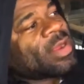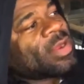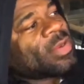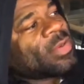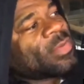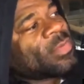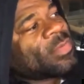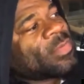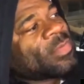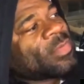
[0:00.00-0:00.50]

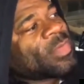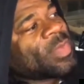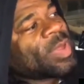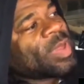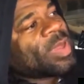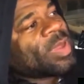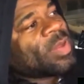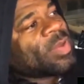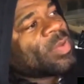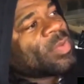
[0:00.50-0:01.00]
um,
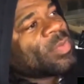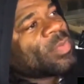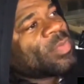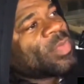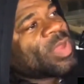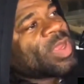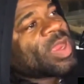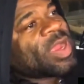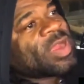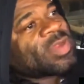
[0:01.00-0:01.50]

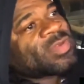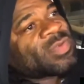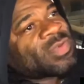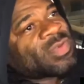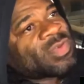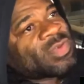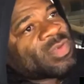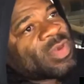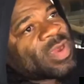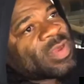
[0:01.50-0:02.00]
because
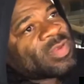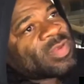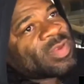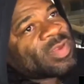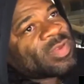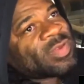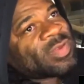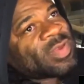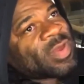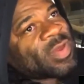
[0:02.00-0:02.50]
of the stress
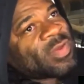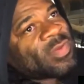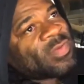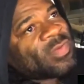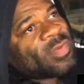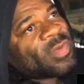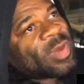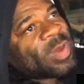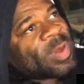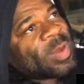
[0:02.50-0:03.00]
in
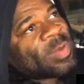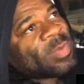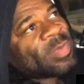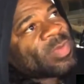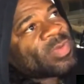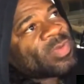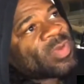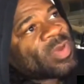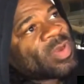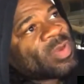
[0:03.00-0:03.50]
itself,
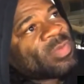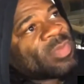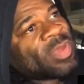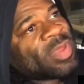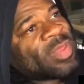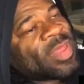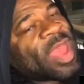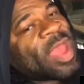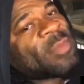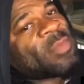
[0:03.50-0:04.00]
um, it's going to
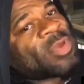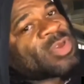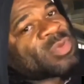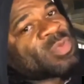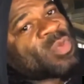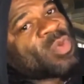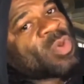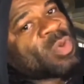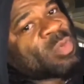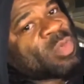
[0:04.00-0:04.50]
be that
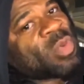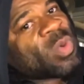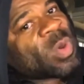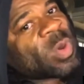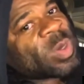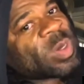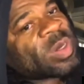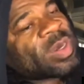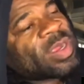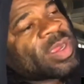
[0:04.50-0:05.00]
much more
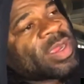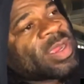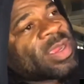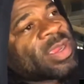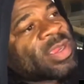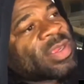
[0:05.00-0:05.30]
important